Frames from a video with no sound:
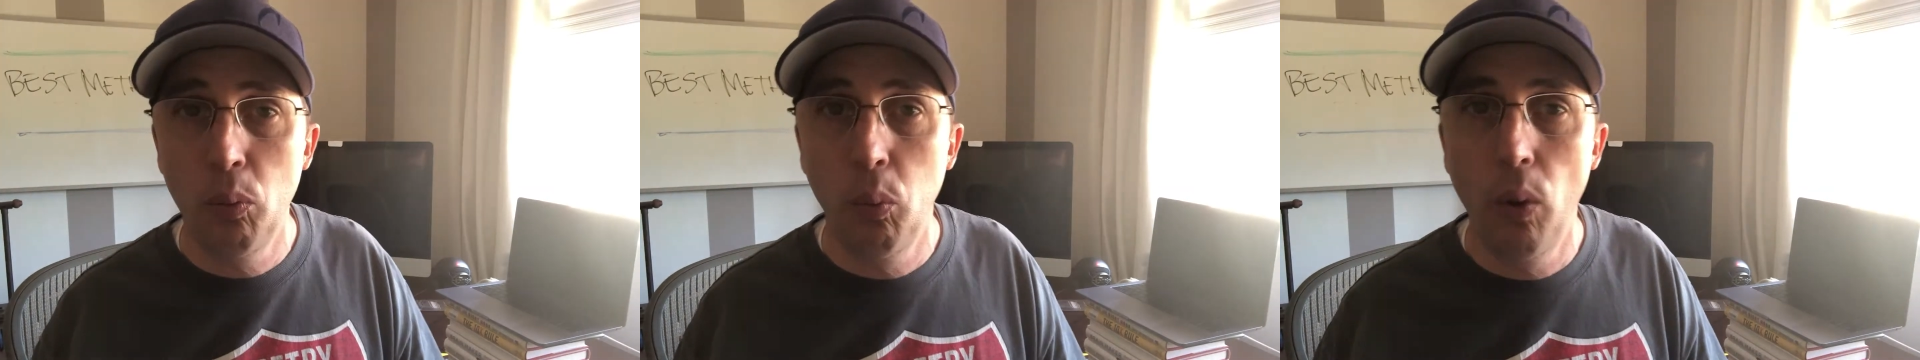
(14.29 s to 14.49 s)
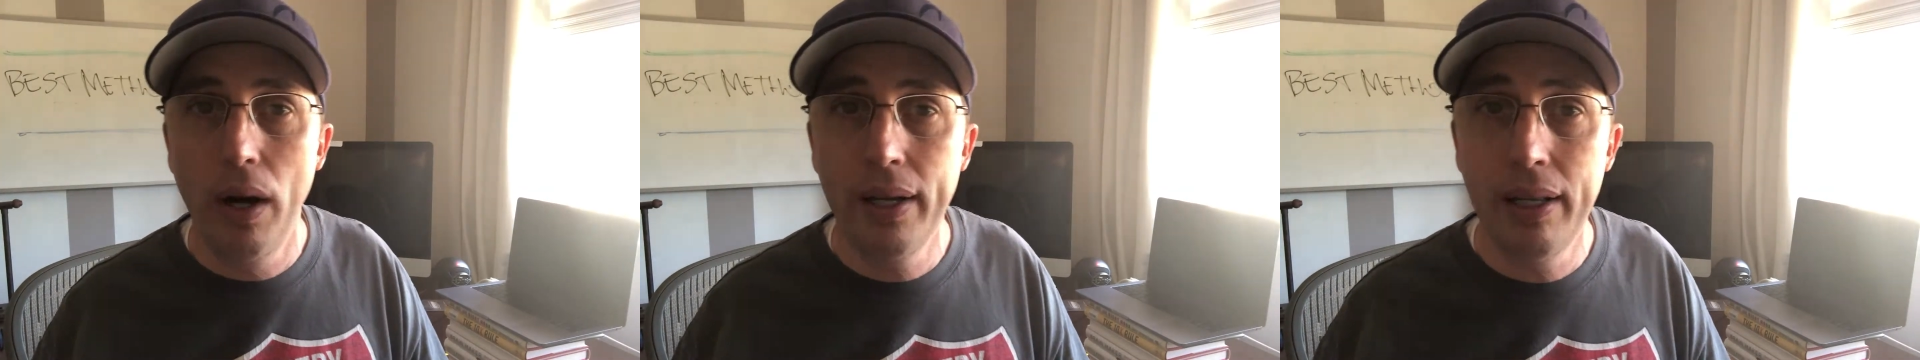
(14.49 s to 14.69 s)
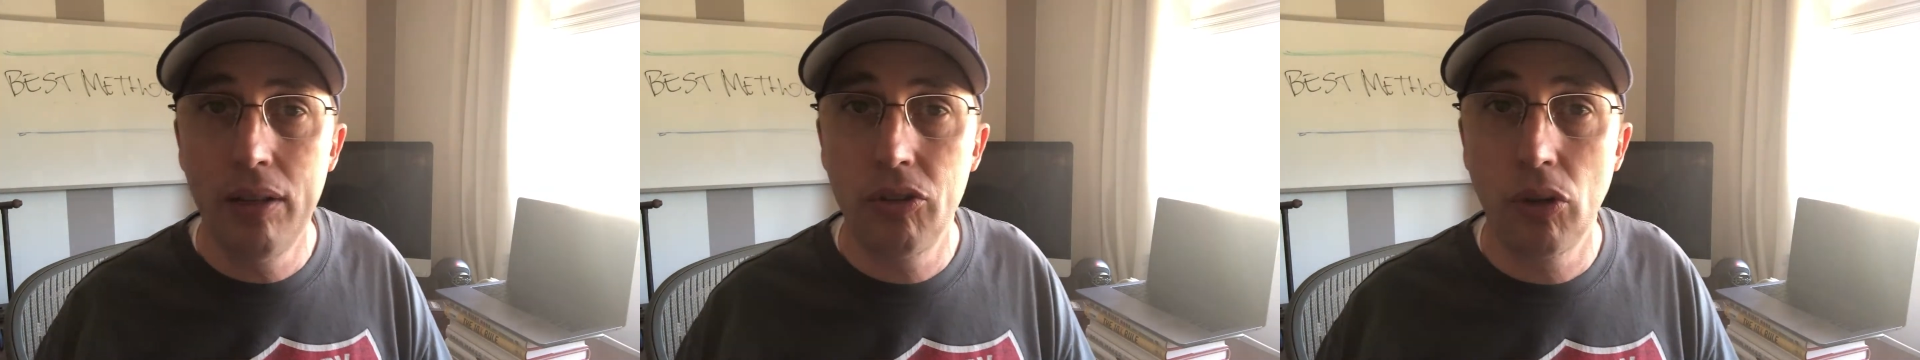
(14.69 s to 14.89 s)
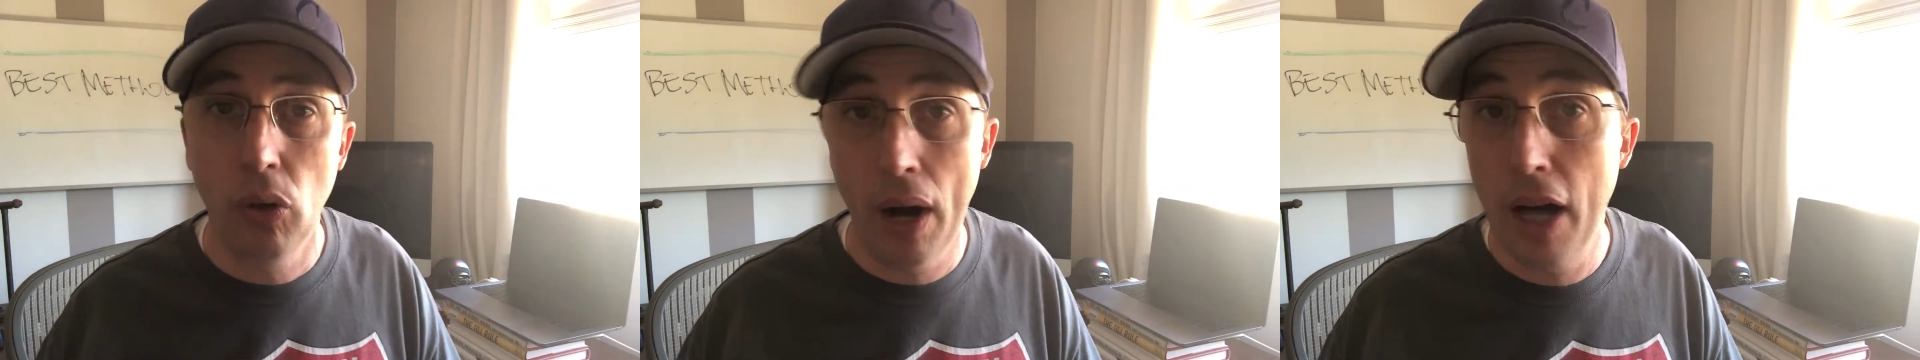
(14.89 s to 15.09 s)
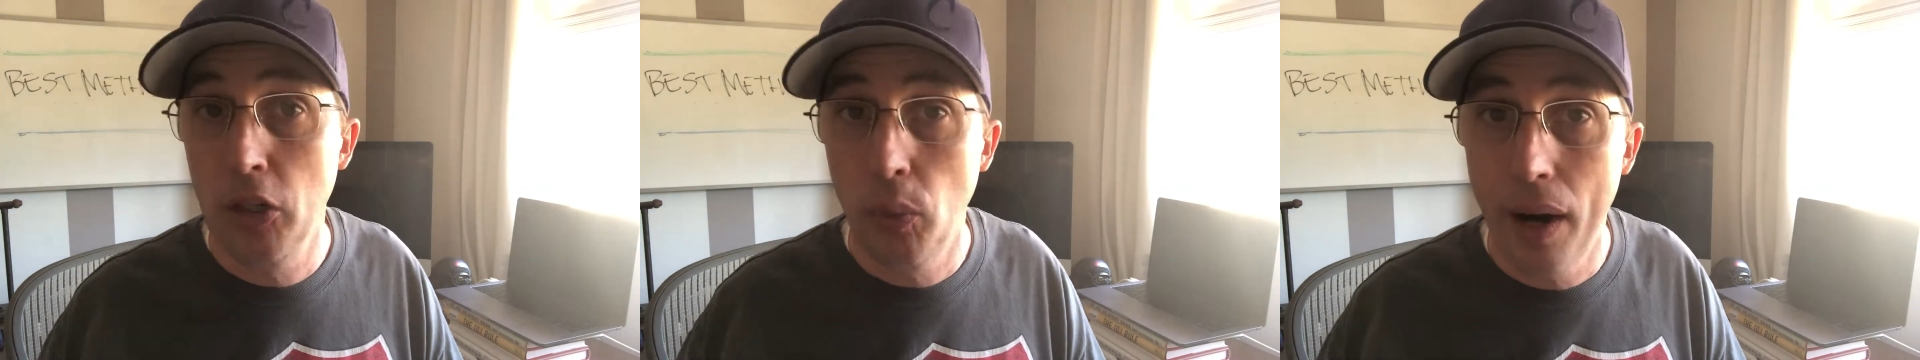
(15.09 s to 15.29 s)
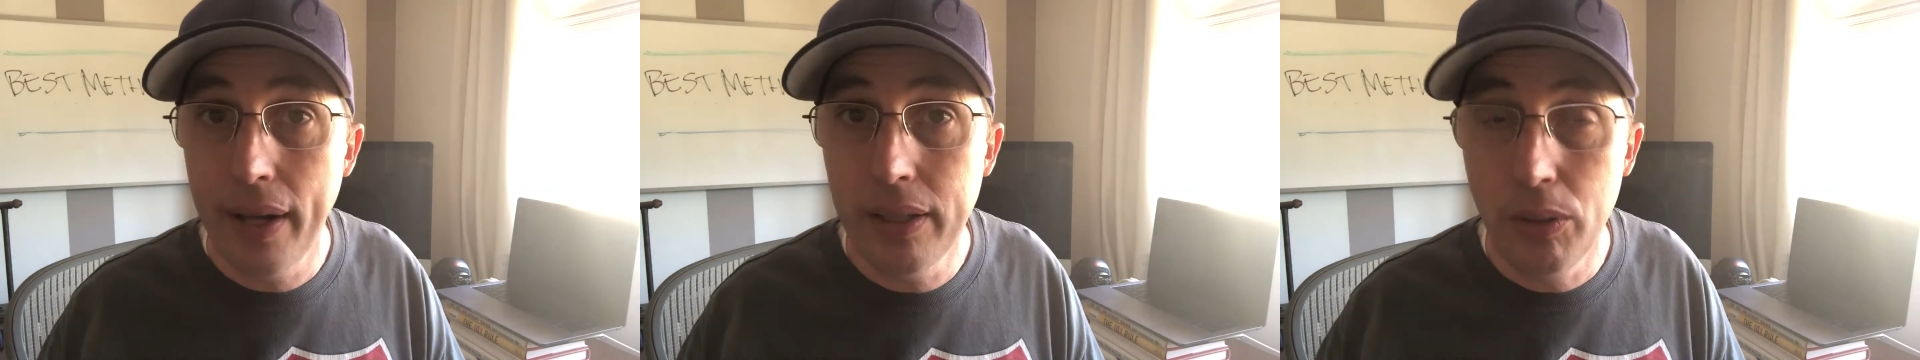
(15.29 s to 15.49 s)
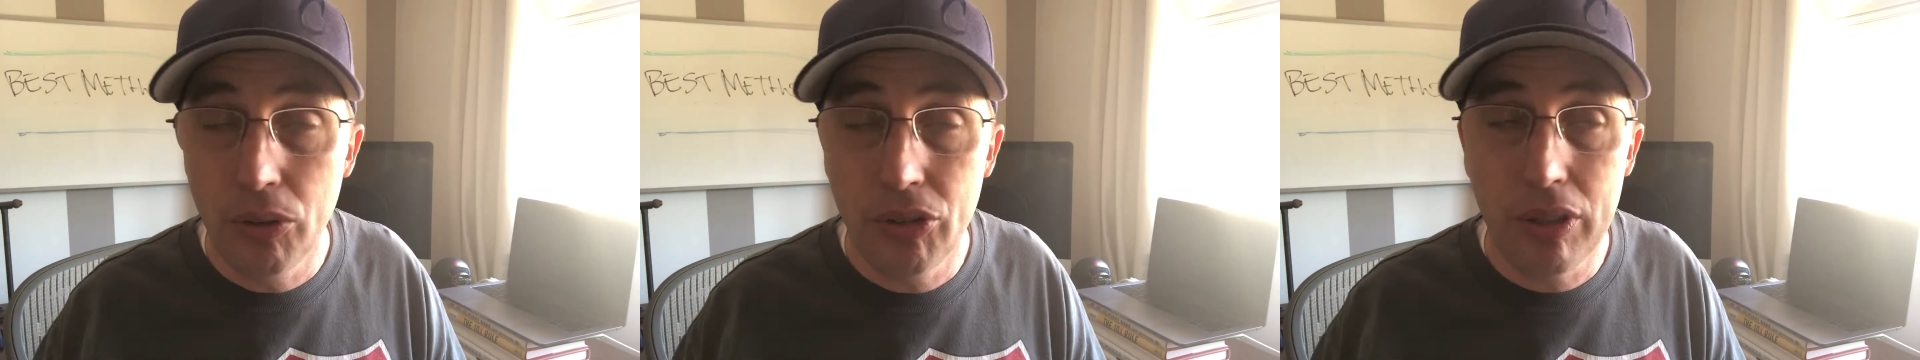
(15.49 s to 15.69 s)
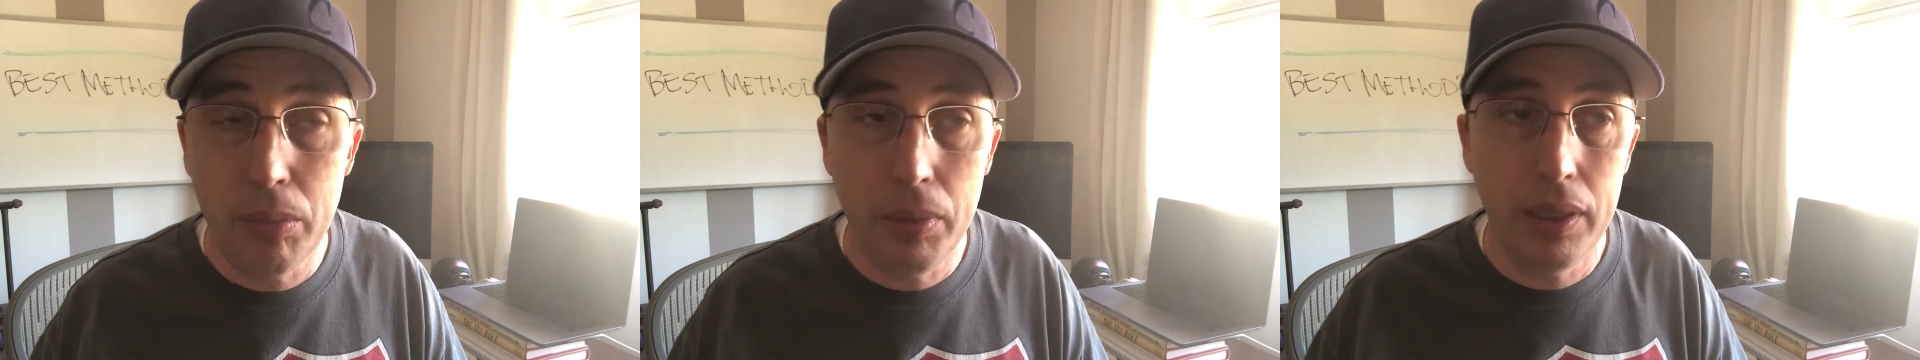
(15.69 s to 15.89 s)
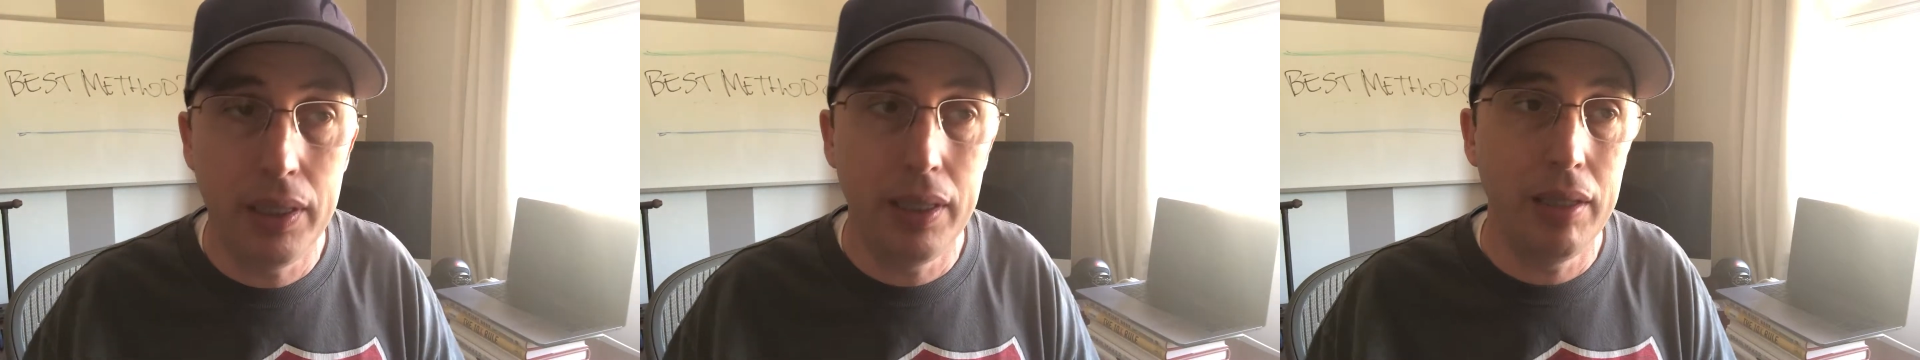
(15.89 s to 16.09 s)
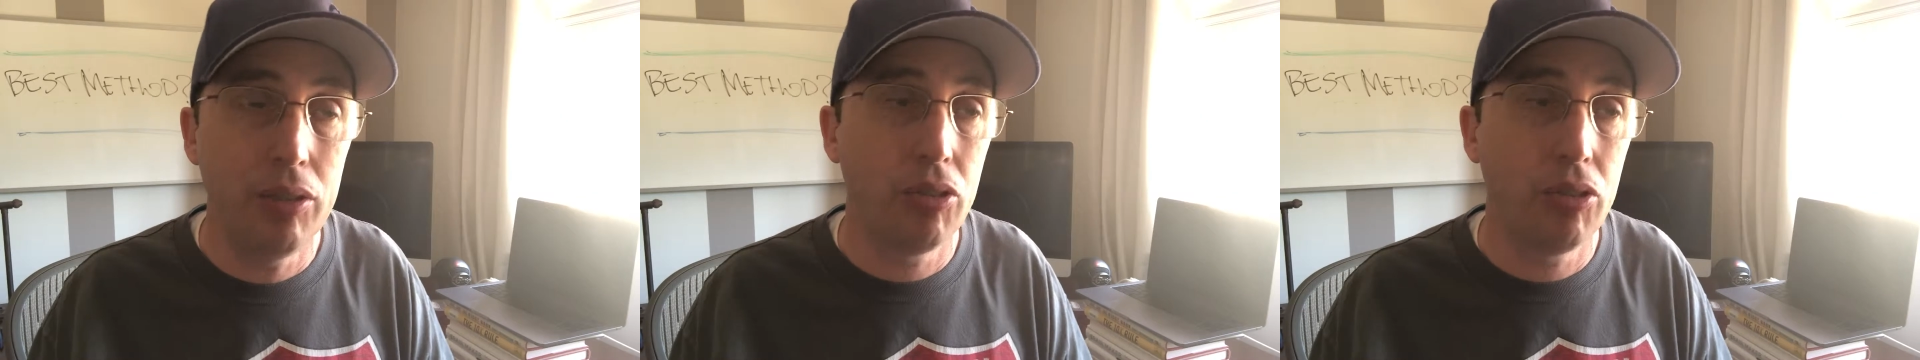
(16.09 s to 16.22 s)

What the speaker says: what is, or how do I use CBD?